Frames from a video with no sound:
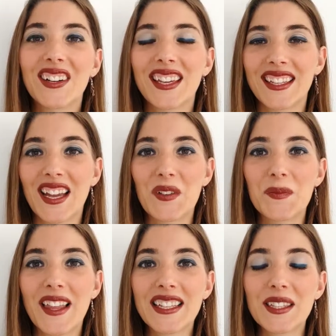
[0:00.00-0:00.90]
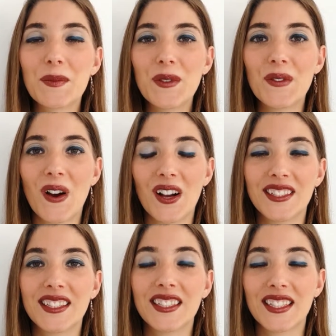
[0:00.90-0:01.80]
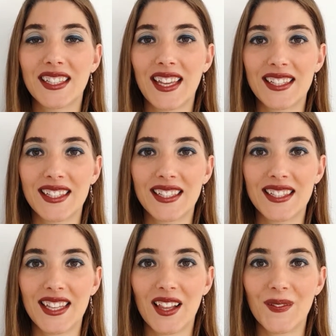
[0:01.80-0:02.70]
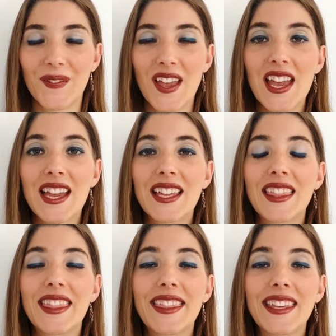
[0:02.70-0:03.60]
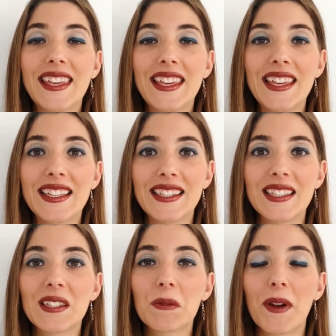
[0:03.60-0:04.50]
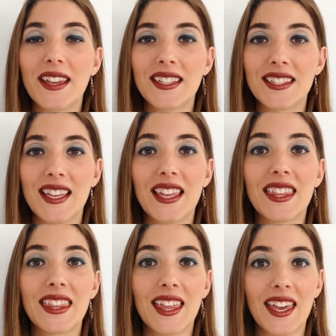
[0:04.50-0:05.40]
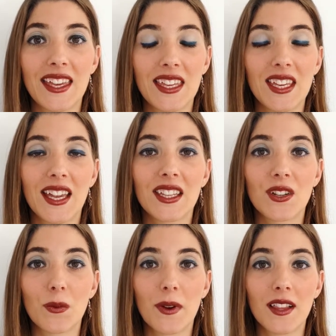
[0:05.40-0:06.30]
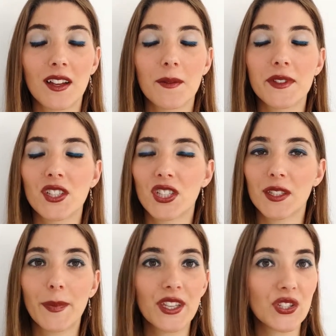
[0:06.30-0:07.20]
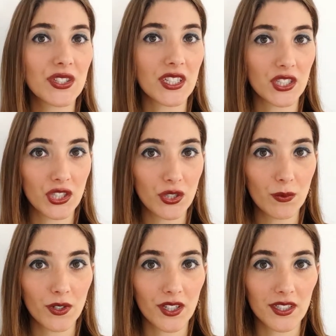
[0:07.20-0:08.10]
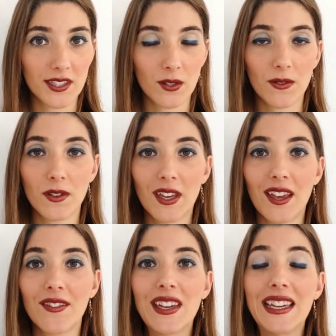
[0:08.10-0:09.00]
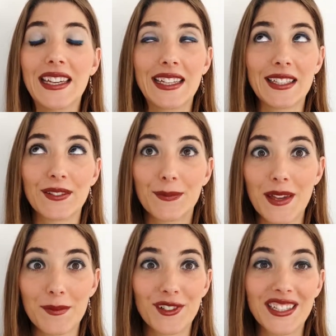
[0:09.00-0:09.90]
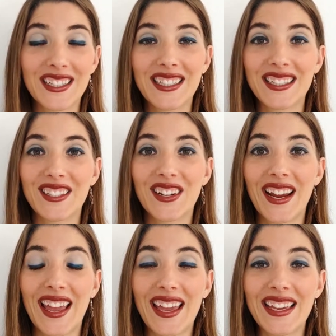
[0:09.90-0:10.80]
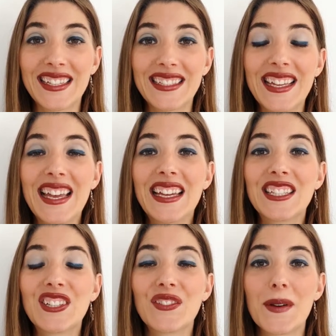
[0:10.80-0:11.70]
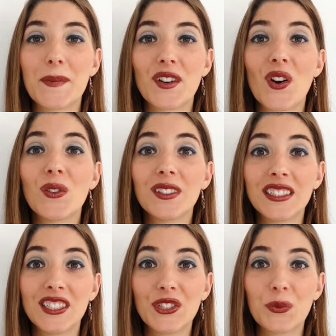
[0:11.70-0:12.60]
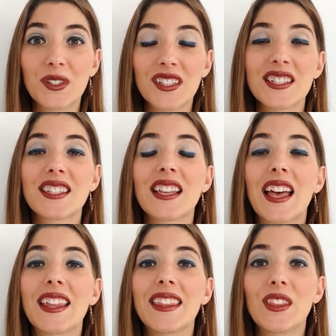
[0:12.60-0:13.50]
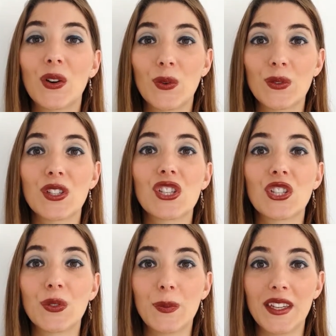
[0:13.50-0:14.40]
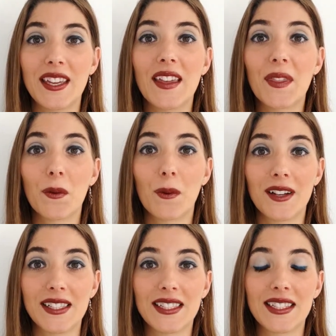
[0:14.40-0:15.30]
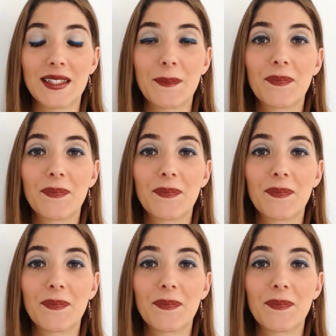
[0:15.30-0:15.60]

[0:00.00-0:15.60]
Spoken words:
Okay, now let's move on to the lesson itself. The easiest way to say thank you and you're welcome is just by using two words. So if you have enough memory in your head to remember only two words, those should be the ones.